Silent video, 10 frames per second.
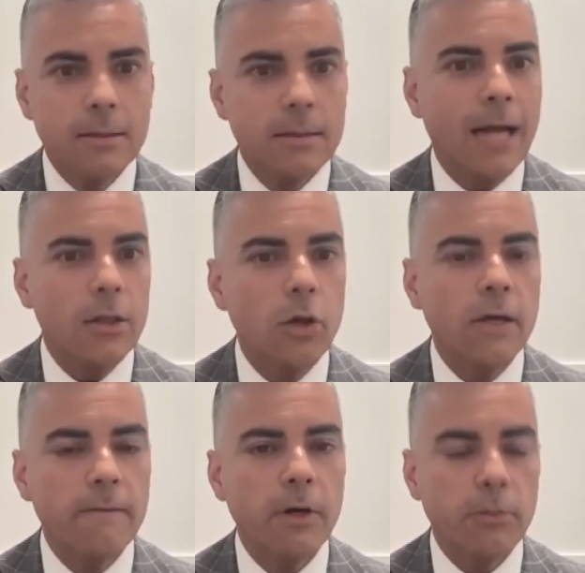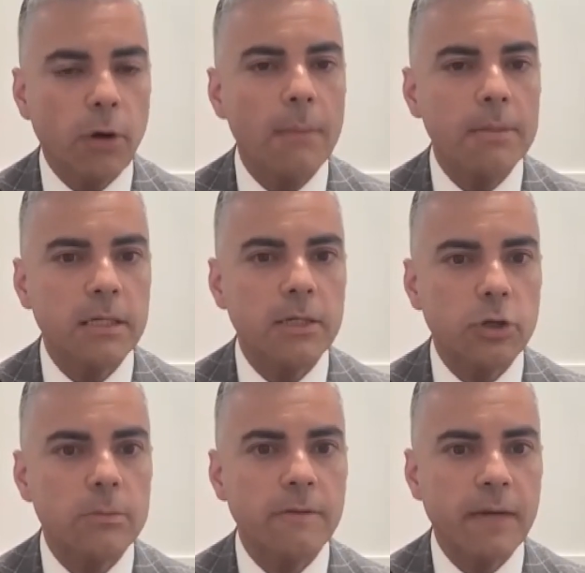Not looking very promising in
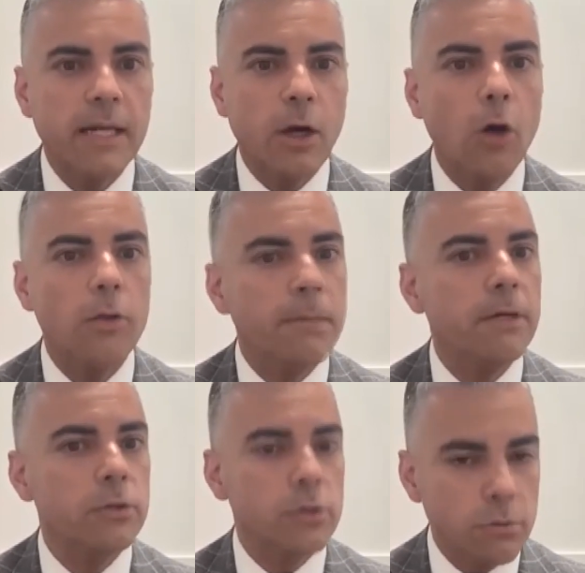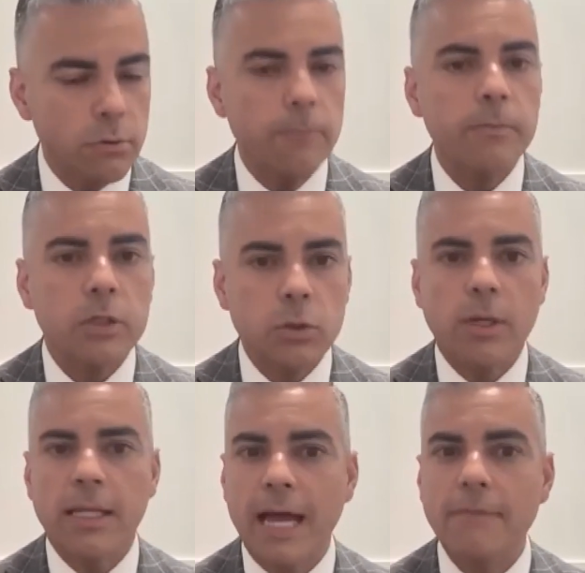terms of getting all the bills through. So we're
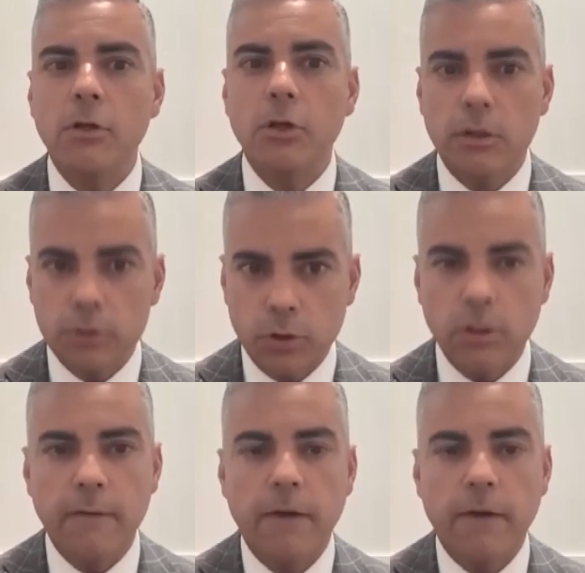going to have to look at alternative